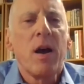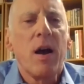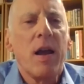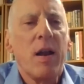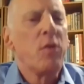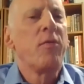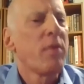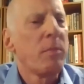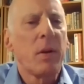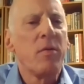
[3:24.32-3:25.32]
And it was
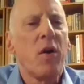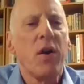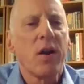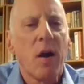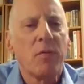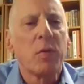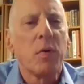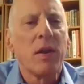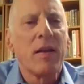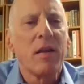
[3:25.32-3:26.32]
sometimes very
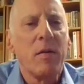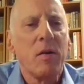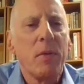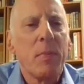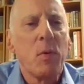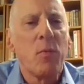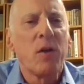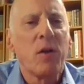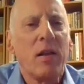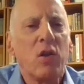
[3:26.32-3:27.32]
uncomfortable. Like, you know, people
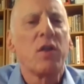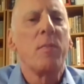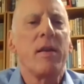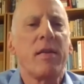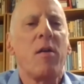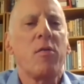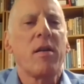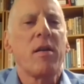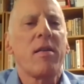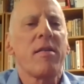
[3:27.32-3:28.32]
kind of looked at me as
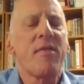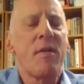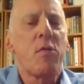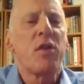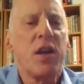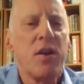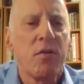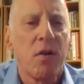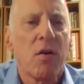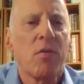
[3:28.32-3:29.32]
if I was a
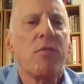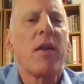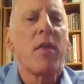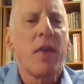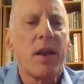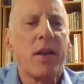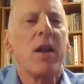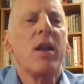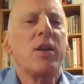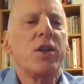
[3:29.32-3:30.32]
hero rather than
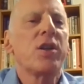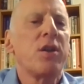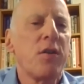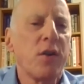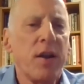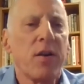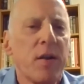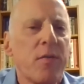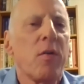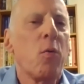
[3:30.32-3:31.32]
just another
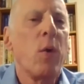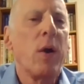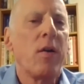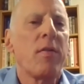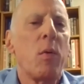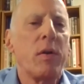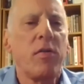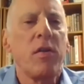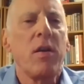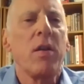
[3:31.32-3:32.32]
caregiver. Whereas I would
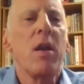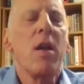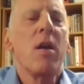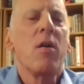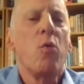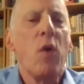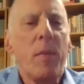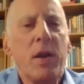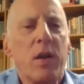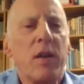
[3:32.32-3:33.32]
see
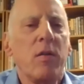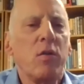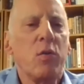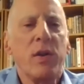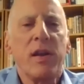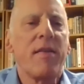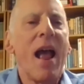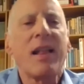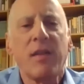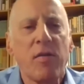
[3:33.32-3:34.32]
women doing
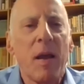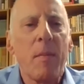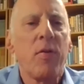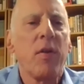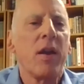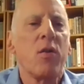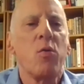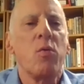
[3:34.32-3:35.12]
exactly the same thing